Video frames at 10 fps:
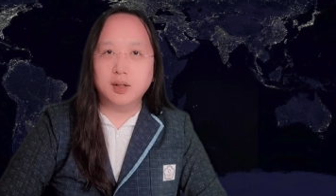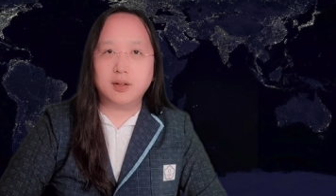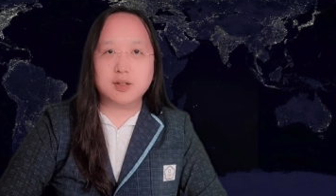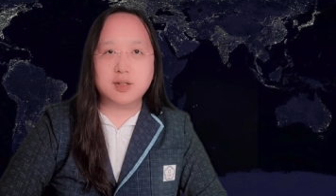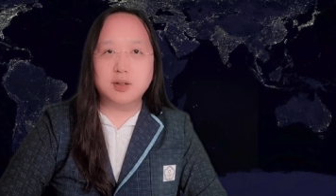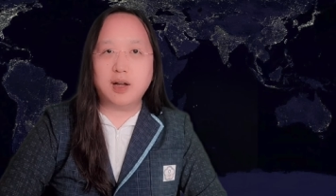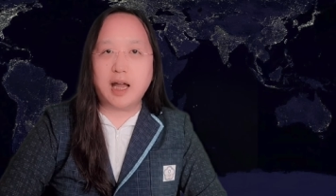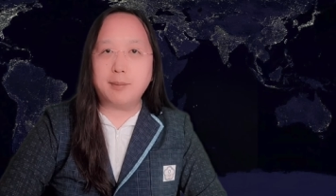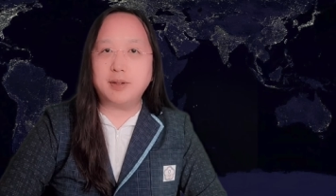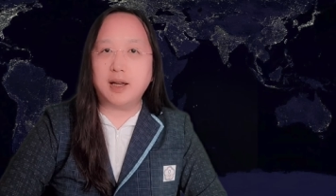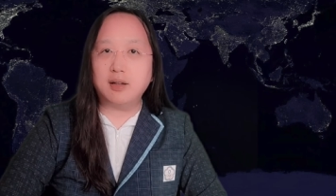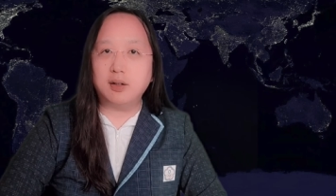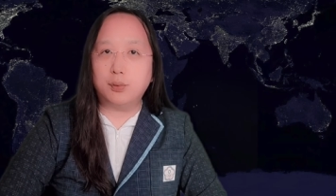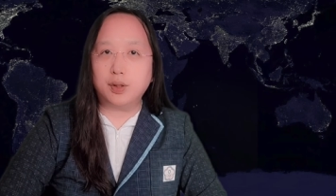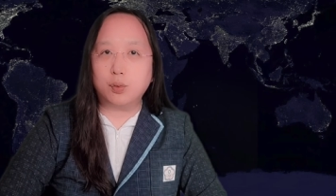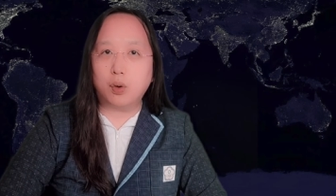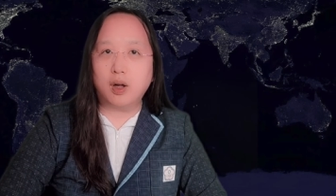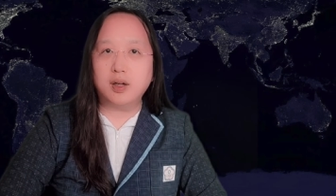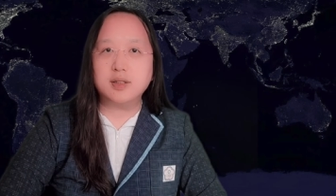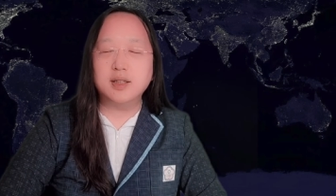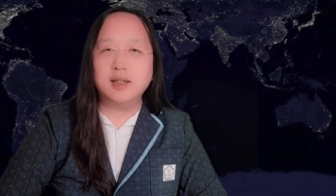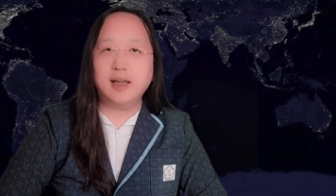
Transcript: There's no app download required